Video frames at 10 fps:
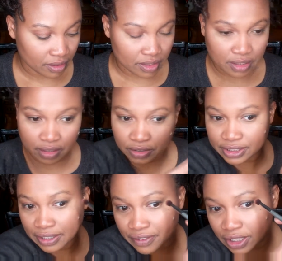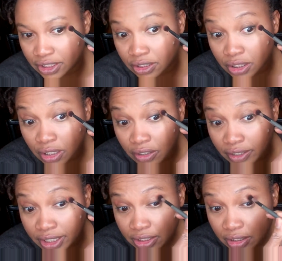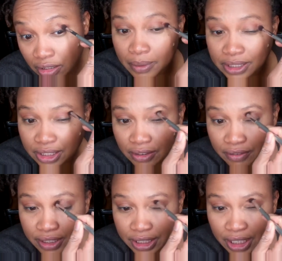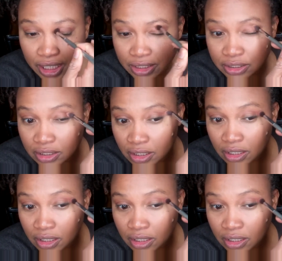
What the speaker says: just a little definition to the crease. Blends out really nice.